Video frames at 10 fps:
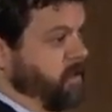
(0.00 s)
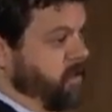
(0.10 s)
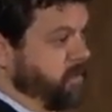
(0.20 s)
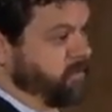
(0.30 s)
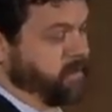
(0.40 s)

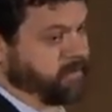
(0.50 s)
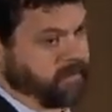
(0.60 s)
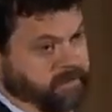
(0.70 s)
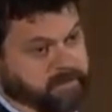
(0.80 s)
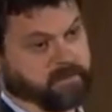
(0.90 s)
uh,
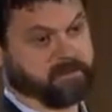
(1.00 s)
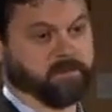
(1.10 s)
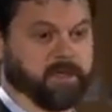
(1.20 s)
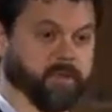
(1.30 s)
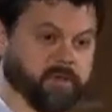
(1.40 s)
Celsius
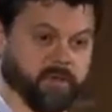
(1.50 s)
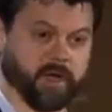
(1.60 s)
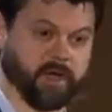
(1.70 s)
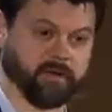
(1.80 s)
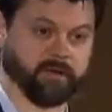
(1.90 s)
temperature
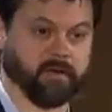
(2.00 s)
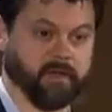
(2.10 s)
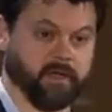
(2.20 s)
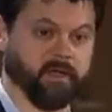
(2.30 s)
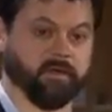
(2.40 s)
rise
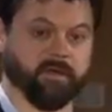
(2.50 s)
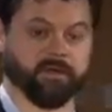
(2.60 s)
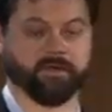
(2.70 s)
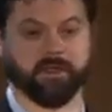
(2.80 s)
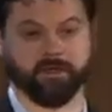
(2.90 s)

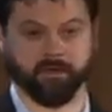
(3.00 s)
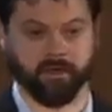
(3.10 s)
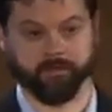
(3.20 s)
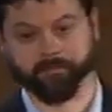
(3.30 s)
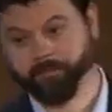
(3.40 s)
this
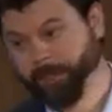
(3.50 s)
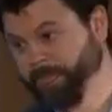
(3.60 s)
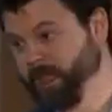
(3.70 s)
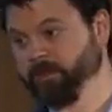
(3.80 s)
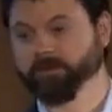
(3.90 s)
century
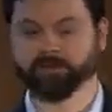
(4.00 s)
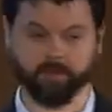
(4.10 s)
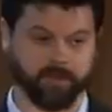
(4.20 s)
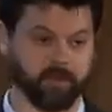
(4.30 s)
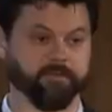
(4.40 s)

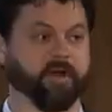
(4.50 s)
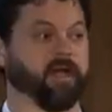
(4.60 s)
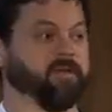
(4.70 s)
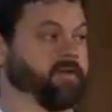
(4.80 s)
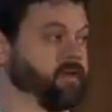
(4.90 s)
something,
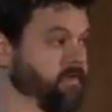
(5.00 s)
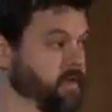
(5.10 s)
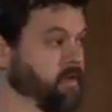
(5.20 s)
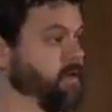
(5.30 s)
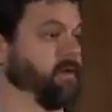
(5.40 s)
five to
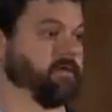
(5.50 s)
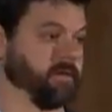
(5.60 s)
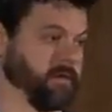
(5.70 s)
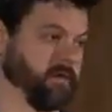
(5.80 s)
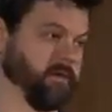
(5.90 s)
seven.
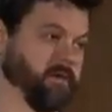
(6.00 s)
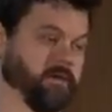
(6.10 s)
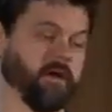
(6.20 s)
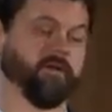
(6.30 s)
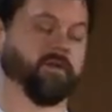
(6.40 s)
It,
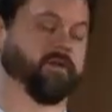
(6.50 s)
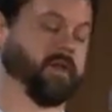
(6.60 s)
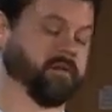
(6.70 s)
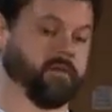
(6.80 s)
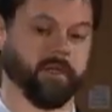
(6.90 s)
these are
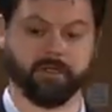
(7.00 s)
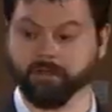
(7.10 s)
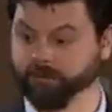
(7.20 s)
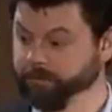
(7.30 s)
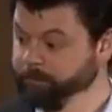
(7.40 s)
obviously
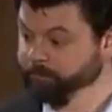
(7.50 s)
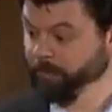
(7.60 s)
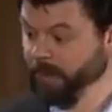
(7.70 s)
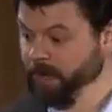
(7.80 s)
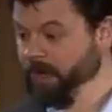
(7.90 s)
estimations.
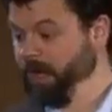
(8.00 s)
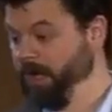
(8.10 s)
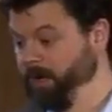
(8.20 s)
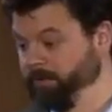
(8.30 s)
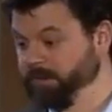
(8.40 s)

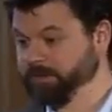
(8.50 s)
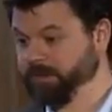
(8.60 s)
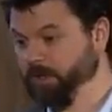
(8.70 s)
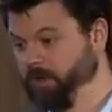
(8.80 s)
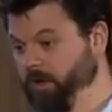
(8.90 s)
Um,
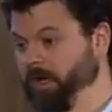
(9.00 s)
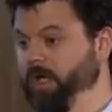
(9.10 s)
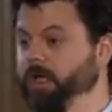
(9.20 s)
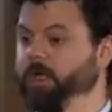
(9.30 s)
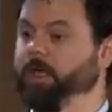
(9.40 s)
so